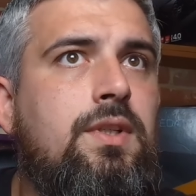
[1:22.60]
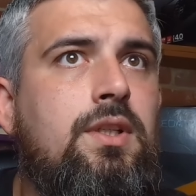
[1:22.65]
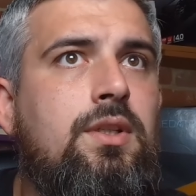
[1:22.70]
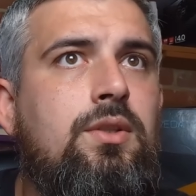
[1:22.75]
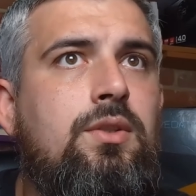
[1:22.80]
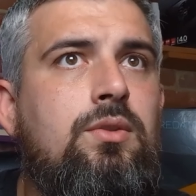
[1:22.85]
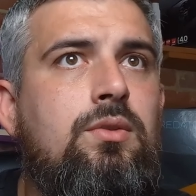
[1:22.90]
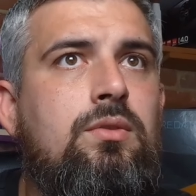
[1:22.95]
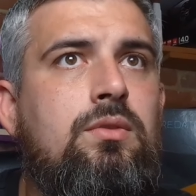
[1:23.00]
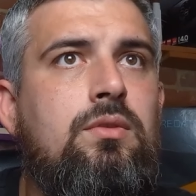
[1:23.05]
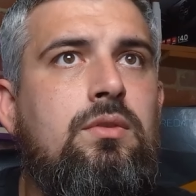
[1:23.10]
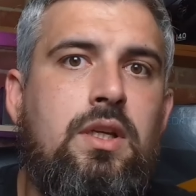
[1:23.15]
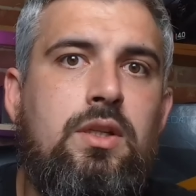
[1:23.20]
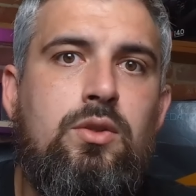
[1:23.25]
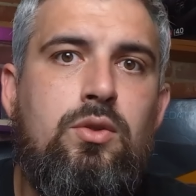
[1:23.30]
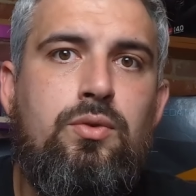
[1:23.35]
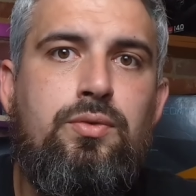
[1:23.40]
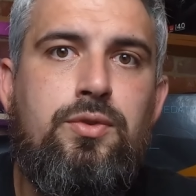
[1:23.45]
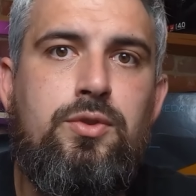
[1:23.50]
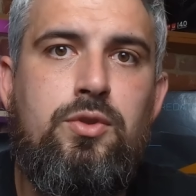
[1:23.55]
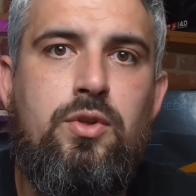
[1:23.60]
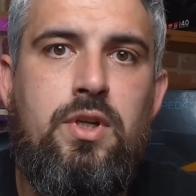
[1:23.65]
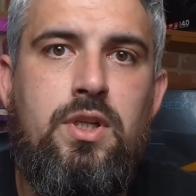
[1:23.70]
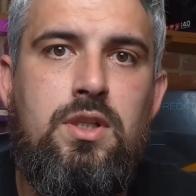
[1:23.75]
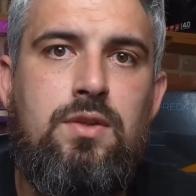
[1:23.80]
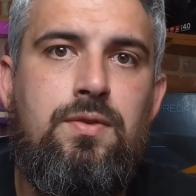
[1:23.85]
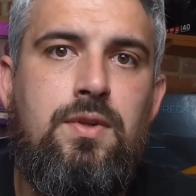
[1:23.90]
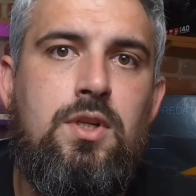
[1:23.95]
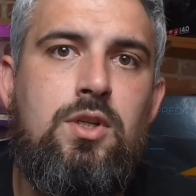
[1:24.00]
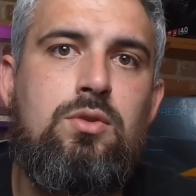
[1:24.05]
Thank you. And Rufus
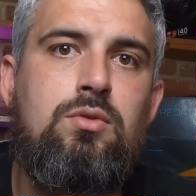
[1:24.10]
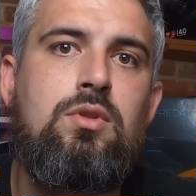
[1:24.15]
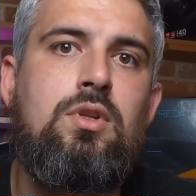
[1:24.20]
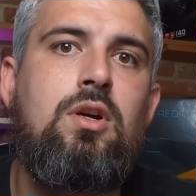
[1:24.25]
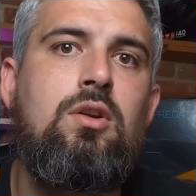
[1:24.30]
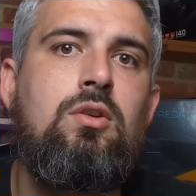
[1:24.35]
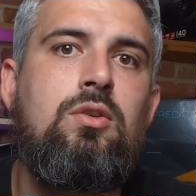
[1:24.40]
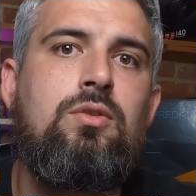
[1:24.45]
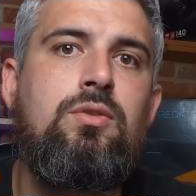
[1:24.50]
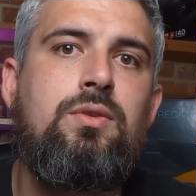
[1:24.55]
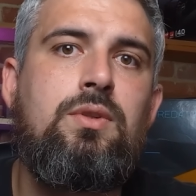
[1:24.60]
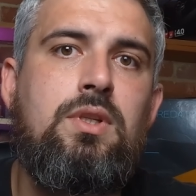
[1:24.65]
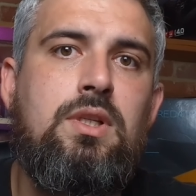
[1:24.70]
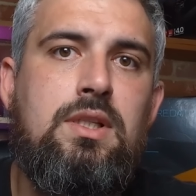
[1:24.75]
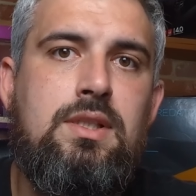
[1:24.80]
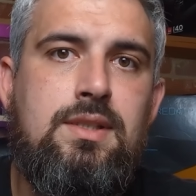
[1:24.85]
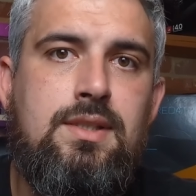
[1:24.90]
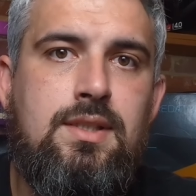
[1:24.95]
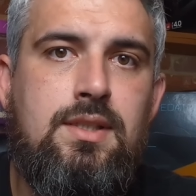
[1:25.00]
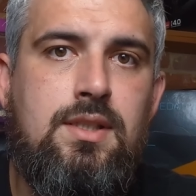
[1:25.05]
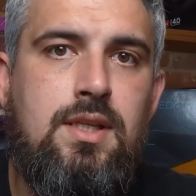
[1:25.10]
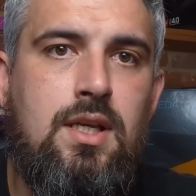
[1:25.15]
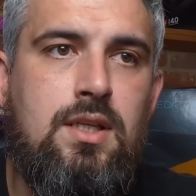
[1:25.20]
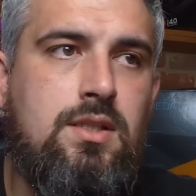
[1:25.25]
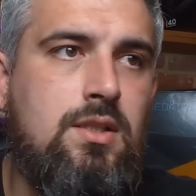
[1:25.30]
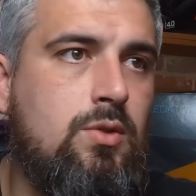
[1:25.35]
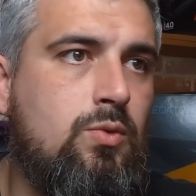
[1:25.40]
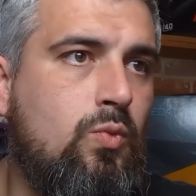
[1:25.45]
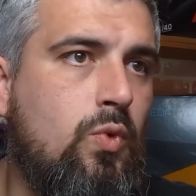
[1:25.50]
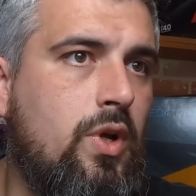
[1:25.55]
already finished to download as the
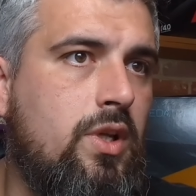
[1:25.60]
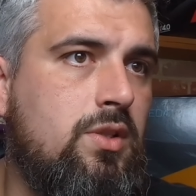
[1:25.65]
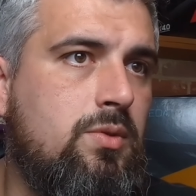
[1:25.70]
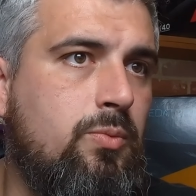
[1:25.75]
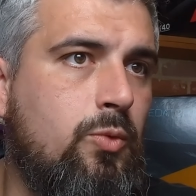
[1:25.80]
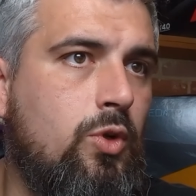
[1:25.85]
size is quite